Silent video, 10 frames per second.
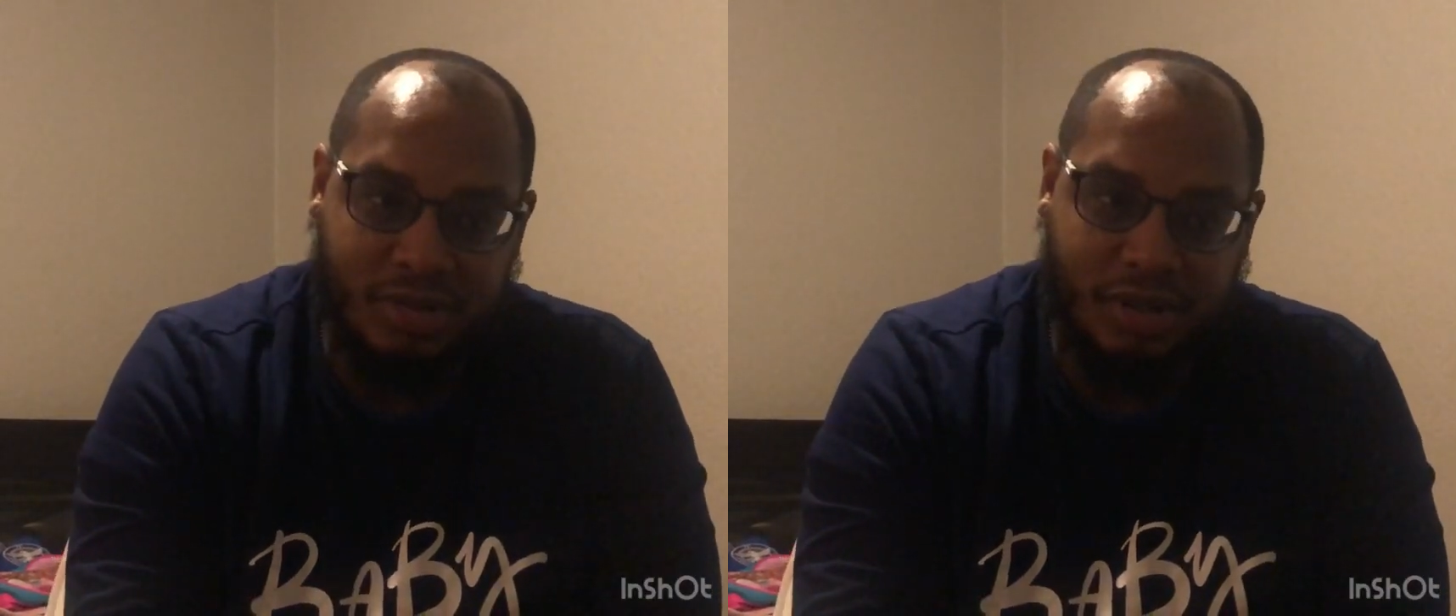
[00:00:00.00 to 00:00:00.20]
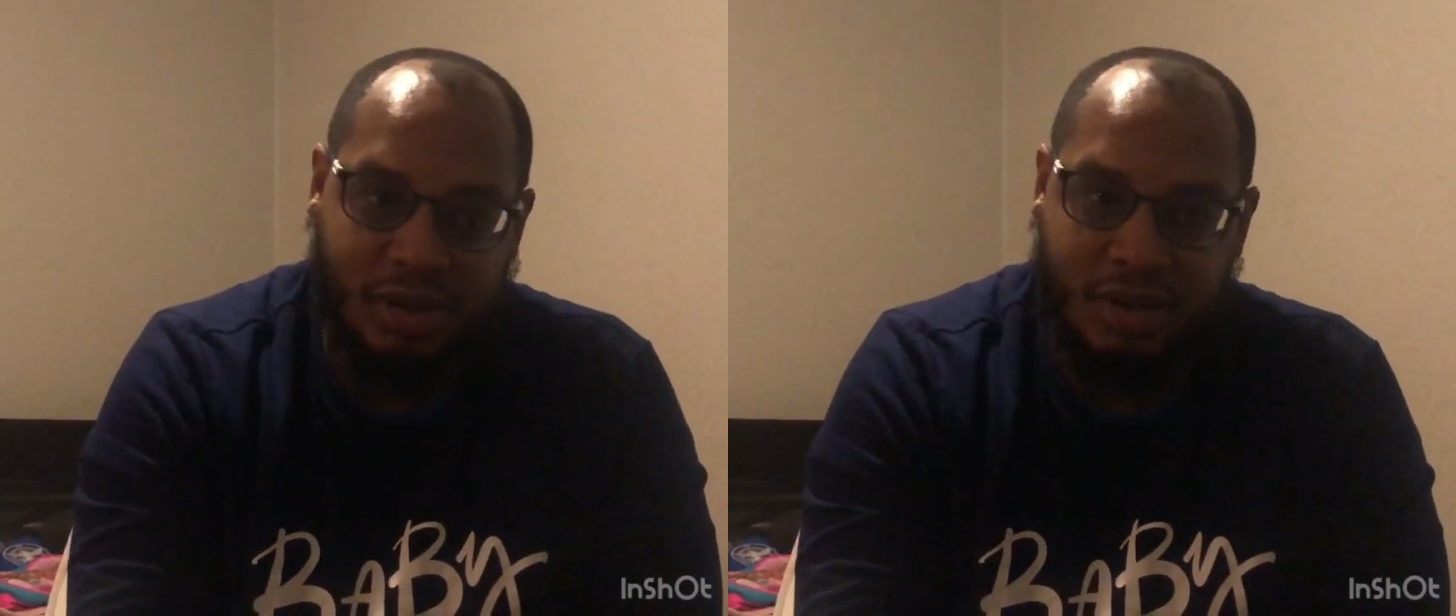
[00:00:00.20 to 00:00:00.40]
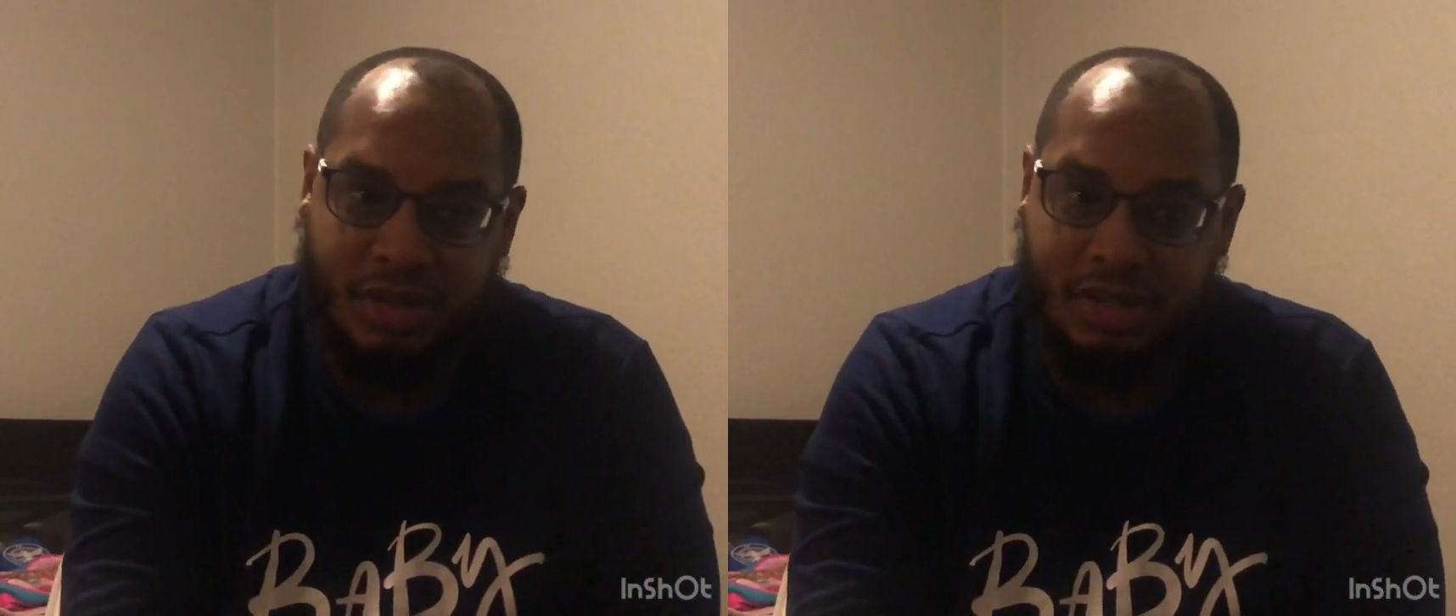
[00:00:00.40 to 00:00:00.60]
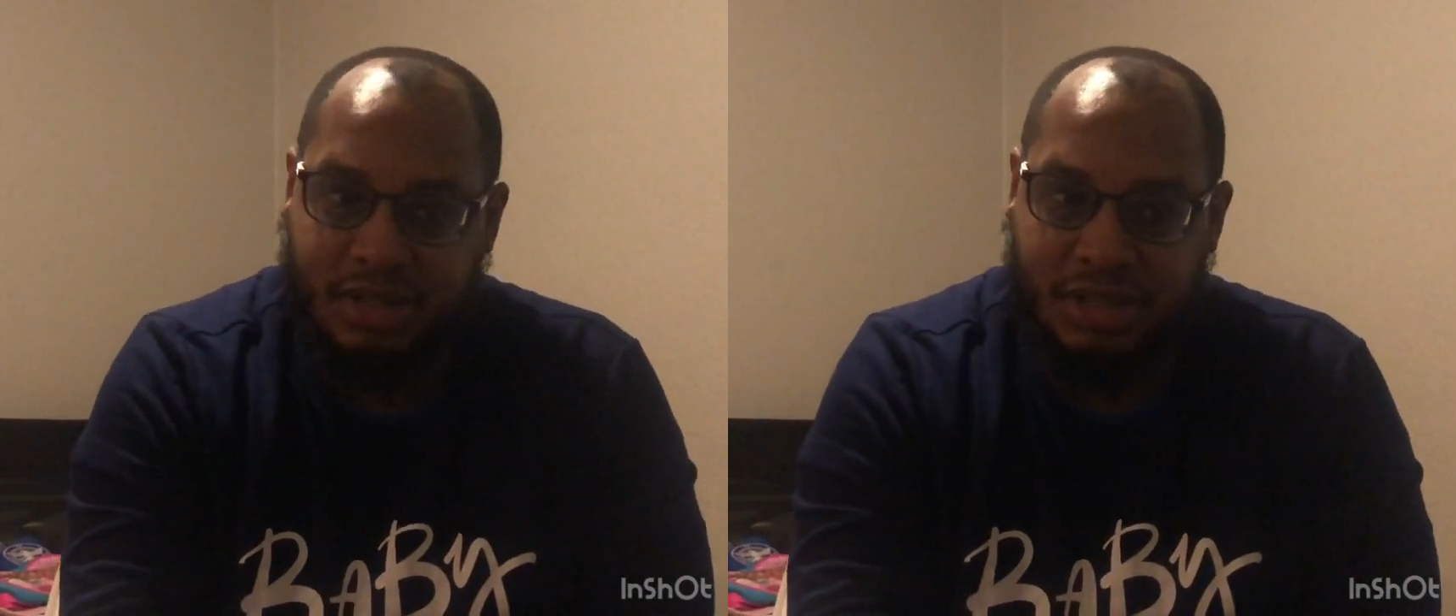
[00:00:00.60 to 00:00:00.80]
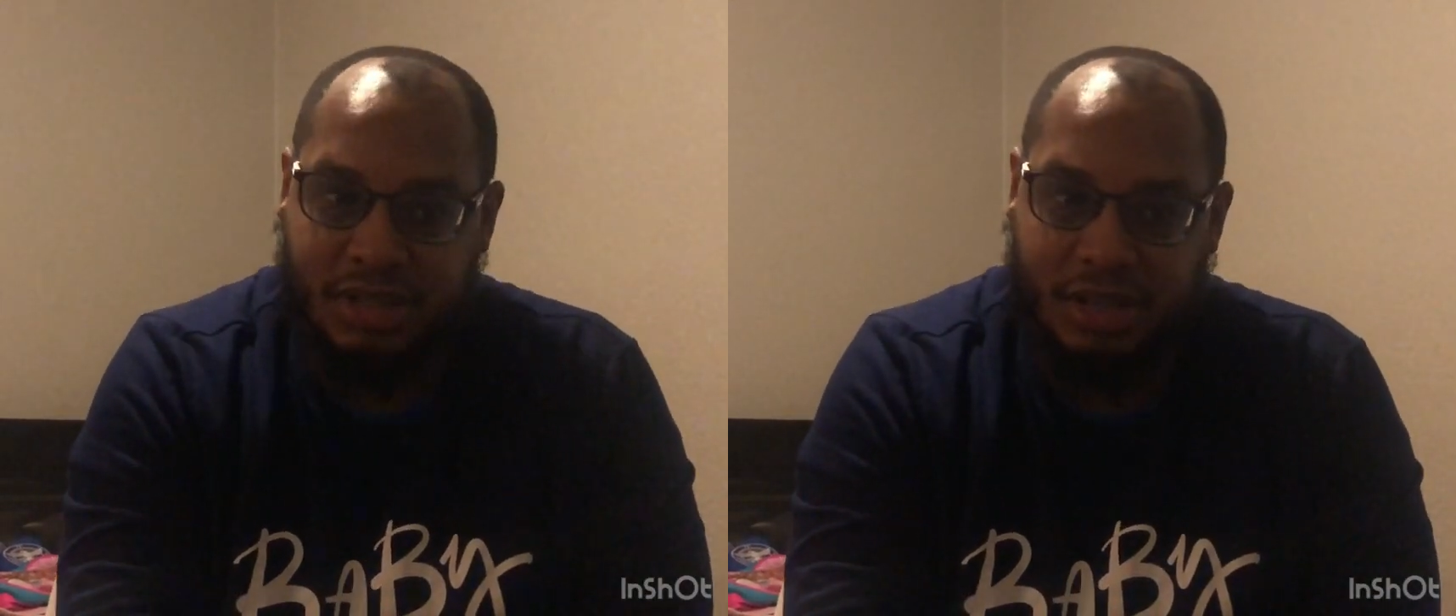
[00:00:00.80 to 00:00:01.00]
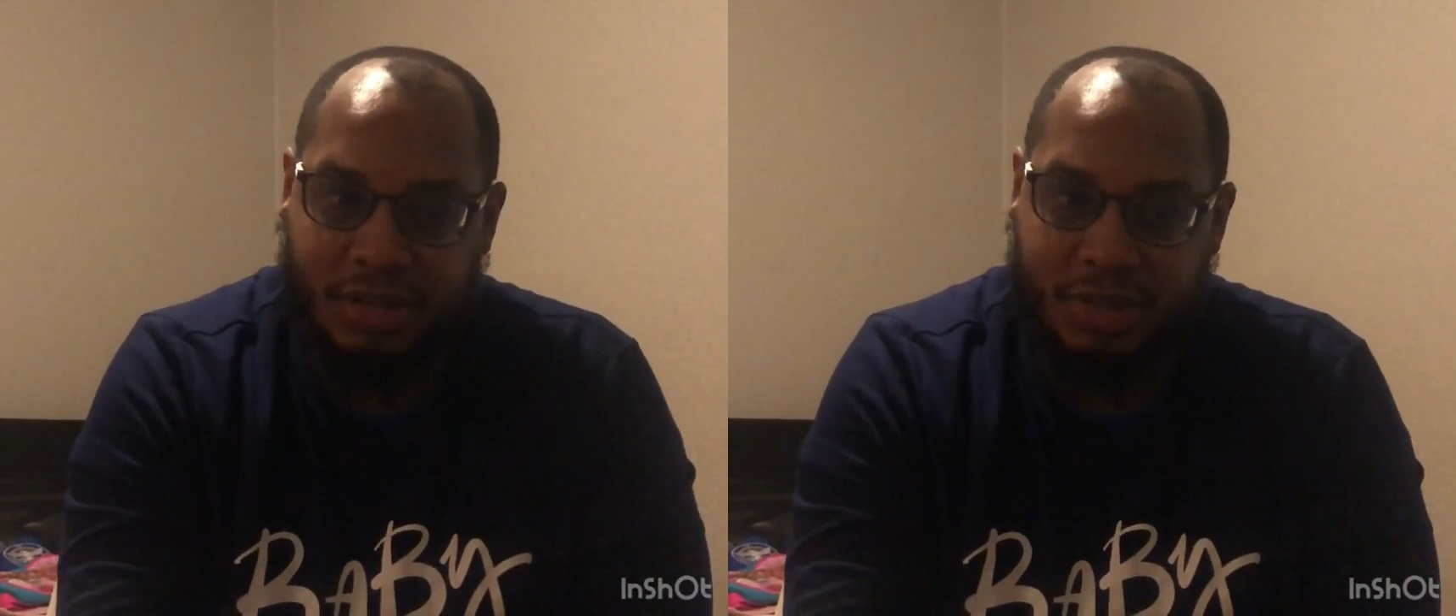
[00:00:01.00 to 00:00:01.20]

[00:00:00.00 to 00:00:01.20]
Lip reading: the girl hooked us up.